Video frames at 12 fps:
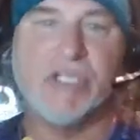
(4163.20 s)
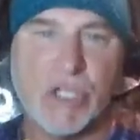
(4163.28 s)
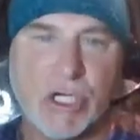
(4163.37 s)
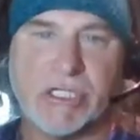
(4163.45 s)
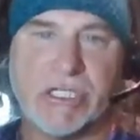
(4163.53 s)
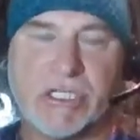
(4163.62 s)

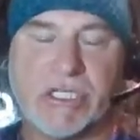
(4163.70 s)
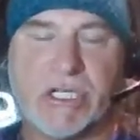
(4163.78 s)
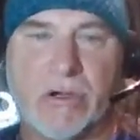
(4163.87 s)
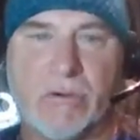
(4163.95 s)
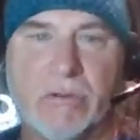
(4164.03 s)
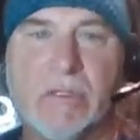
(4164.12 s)
Genesis
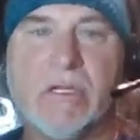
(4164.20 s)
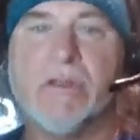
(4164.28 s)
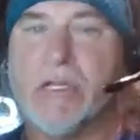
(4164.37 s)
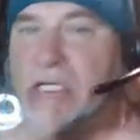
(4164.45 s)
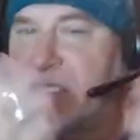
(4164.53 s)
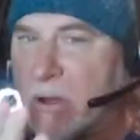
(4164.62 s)
2.
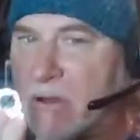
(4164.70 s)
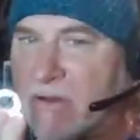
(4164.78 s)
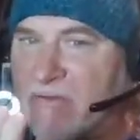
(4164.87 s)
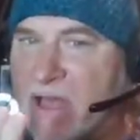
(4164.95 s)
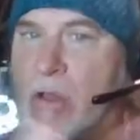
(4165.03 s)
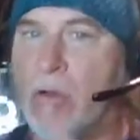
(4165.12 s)
The spirit
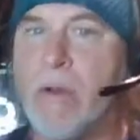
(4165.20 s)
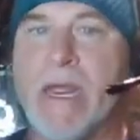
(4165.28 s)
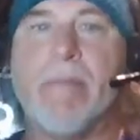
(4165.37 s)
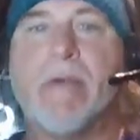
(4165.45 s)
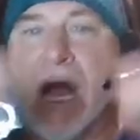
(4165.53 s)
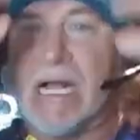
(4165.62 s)
of
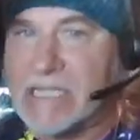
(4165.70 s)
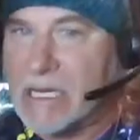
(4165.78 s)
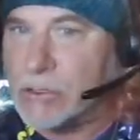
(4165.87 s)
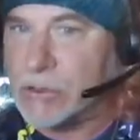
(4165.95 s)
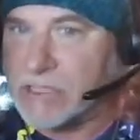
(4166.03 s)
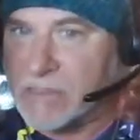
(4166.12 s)
Elohim, God's
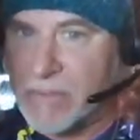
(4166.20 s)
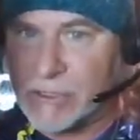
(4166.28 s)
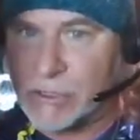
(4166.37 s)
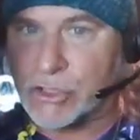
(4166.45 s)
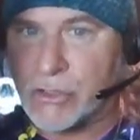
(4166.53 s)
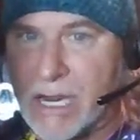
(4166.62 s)
angels and
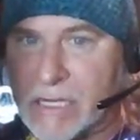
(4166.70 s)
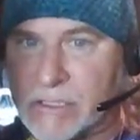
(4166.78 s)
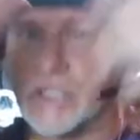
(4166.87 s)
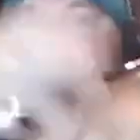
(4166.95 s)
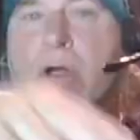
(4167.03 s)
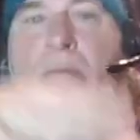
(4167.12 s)

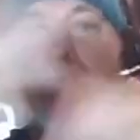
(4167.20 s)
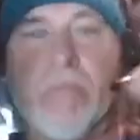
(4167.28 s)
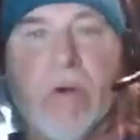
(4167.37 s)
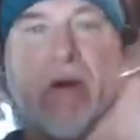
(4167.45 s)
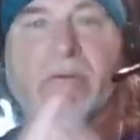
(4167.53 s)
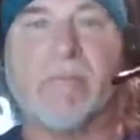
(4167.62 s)
magistrates,
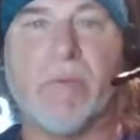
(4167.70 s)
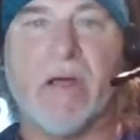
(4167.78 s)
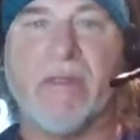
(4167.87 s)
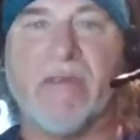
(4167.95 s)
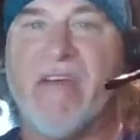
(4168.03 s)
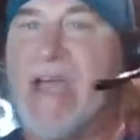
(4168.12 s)
moved
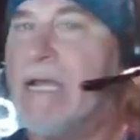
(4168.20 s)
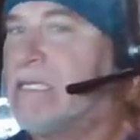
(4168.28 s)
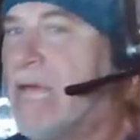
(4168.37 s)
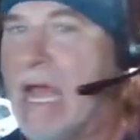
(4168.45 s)
upon the face